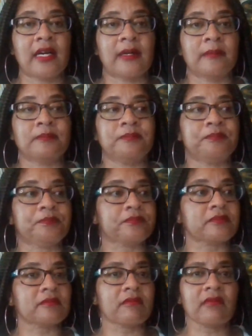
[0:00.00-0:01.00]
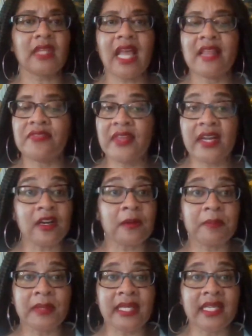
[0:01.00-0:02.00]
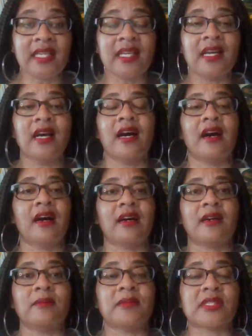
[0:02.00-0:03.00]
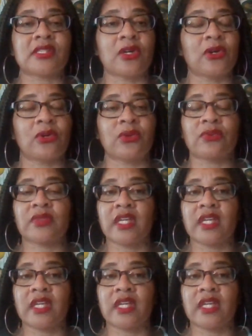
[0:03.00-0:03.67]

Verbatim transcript: therapy. Um, so therapy will help you